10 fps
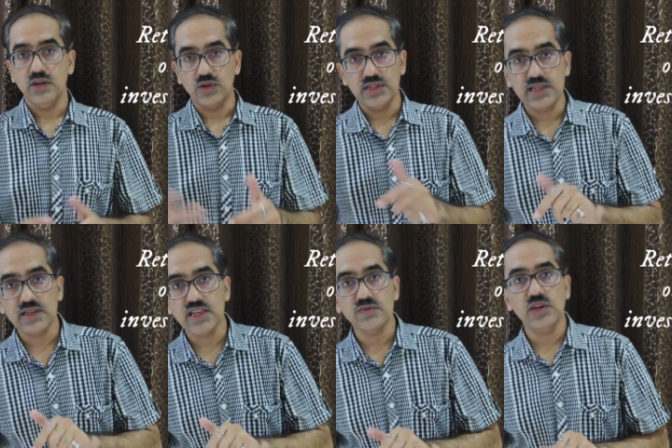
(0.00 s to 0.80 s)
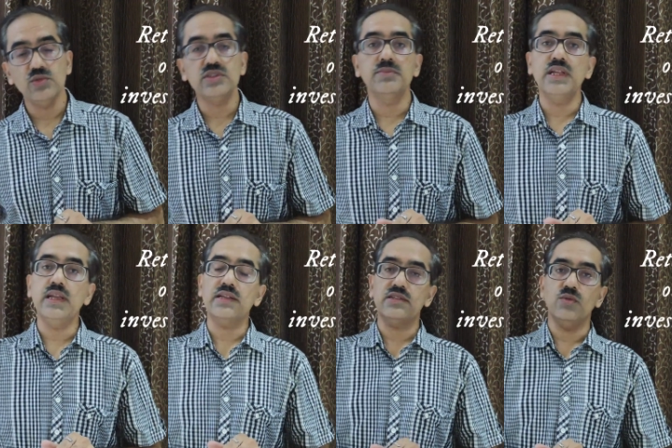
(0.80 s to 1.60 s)
Or these guys will do
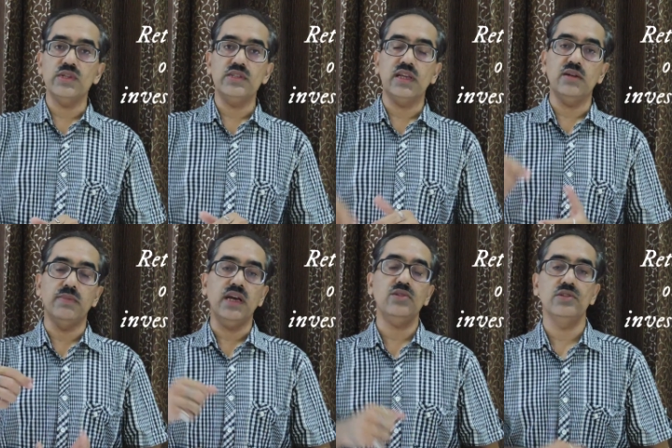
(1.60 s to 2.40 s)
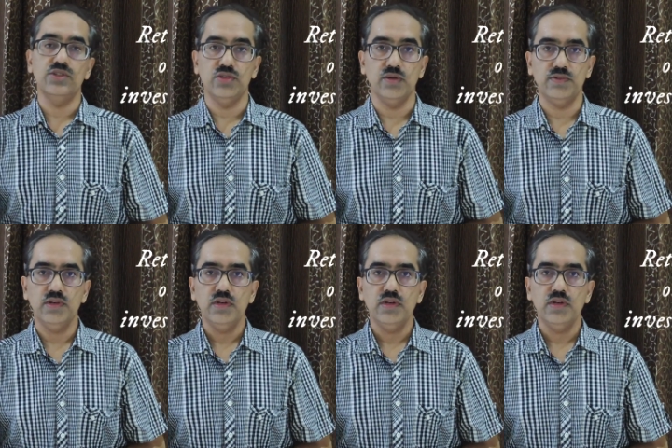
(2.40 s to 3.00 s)
something extra once they get back on the job.